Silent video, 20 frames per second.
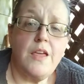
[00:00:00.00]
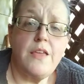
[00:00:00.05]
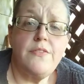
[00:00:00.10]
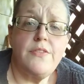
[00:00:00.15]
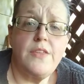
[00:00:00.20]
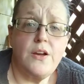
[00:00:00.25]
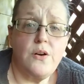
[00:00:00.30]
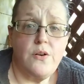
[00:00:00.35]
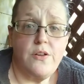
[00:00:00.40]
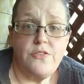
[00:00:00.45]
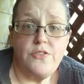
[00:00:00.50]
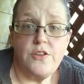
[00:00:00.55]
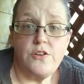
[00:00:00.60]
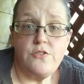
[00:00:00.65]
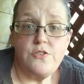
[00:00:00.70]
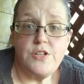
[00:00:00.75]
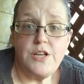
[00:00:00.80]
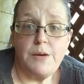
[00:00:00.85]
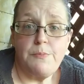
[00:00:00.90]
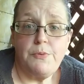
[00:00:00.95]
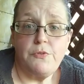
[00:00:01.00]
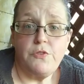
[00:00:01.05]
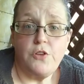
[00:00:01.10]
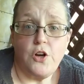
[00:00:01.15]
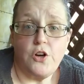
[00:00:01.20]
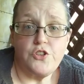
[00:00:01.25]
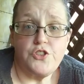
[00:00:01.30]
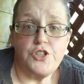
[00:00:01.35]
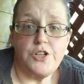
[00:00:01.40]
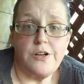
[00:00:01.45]
They're a thinner type of
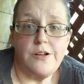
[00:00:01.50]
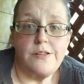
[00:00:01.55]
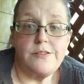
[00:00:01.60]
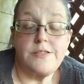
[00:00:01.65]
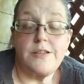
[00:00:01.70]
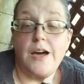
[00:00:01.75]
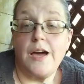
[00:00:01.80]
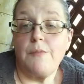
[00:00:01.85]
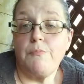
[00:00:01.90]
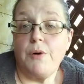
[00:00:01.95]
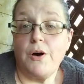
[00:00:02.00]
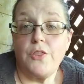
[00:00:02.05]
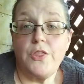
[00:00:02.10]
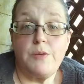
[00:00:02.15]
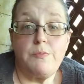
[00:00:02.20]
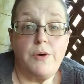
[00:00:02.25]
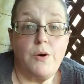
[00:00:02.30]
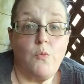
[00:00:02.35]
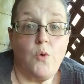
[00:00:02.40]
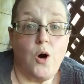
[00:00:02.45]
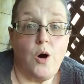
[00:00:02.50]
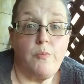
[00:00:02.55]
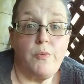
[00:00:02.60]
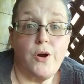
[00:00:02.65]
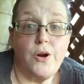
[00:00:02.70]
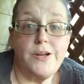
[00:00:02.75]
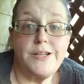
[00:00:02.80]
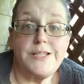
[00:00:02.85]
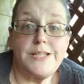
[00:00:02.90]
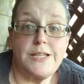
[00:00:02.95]
long johns. I bought them at
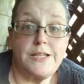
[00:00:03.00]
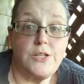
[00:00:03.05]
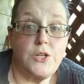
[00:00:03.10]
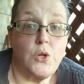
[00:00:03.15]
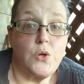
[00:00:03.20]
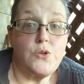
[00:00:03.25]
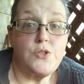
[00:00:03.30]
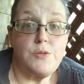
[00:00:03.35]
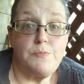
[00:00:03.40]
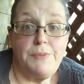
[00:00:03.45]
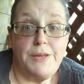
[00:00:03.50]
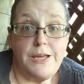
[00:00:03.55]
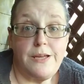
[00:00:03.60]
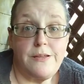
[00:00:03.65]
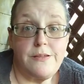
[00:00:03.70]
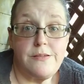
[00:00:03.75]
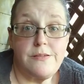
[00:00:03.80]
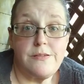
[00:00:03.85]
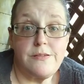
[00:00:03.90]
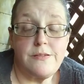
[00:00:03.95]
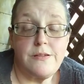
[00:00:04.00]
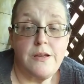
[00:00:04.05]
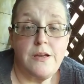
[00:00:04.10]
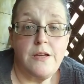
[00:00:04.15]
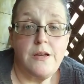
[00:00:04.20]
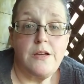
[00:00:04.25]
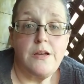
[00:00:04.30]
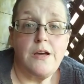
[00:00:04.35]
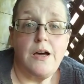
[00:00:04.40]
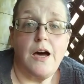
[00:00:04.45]
Walmart, $10 a piece.
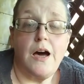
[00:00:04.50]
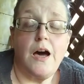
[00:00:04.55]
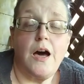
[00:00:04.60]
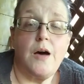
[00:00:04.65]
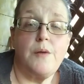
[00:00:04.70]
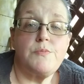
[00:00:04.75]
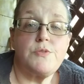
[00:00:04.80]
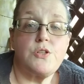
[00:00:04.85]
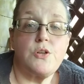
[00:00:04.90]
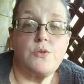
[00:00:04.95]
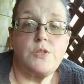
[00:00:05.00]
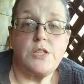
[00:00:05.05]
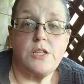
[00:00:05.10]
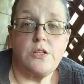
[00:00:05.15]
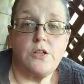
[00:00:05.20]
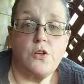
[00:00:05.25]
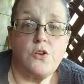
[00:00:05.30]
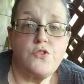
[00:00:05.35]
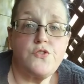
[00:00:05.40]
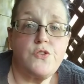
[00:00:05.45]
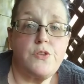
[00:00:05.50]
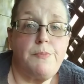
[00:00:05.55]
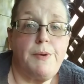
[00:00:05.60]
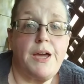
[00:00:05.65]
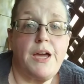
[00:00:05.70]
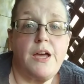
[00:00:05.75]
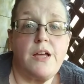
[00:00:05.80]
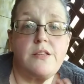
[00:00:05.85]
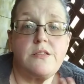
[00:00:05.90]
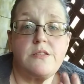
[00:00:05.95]
So $10 for the
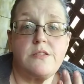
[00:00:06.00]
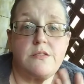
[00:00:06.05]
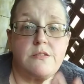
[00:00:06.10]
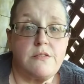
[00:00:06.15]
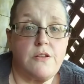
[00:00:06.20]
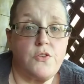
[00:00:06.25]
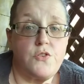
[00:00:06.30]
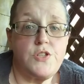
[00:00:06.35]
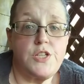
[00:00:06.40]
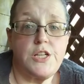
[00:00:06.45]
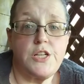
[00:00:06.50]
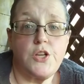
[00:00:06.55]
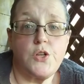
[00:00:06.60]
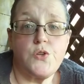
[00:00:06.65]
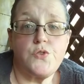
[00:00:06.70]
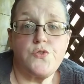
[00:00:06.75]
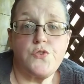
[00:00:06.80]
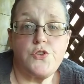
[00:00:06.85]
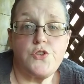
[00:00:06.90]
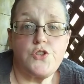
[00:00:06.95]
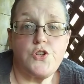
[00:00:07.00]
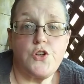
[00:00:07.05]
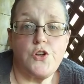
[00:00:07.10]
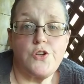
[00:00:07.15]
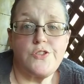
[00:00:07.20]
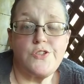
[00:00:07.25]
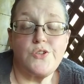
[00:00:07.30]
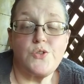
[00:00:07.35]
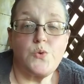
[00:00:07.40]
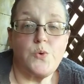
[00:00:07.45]
pants, another $10 for the shirt,
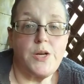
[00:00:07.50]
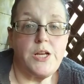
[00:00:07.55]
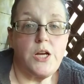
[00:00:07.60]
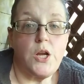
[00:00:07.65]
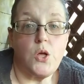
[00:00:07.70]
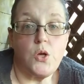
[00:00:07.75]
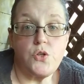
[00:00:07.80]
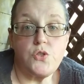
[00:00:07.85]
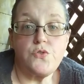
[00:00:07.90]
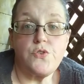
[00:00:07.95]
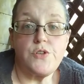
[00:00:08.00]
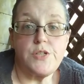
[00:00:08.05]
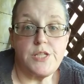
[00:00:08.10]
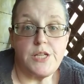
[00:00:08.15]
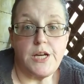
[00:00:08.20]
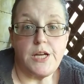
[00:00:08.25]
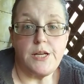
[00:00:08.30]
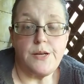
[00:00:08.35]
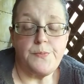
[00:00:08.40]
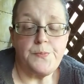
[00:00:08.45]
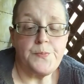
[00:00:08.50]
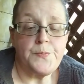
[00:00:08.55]
so $20 for a set.